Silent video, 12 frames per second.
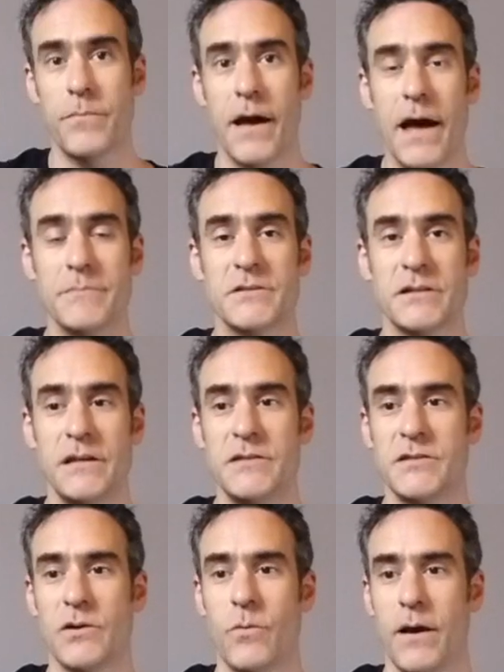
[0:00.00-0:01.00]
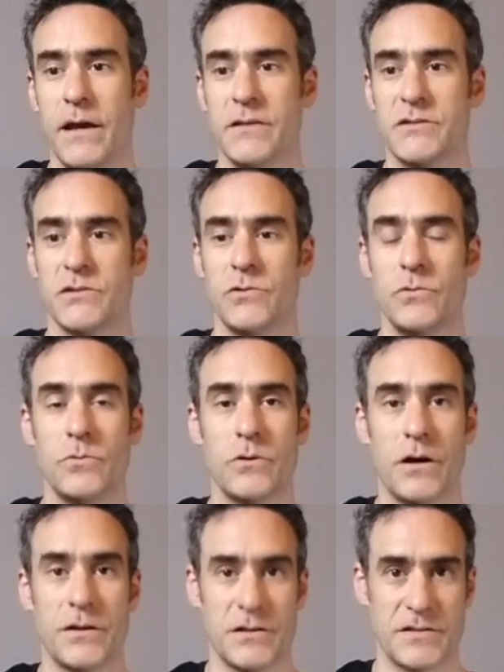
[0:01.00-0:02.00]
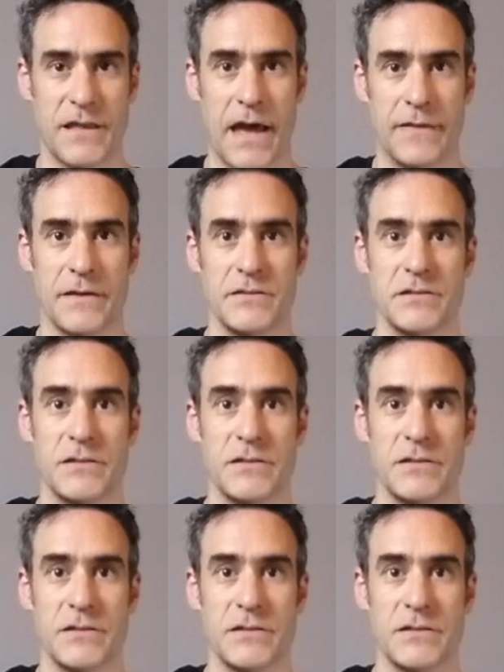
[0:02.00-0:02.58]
Perhaps an easier way to understand this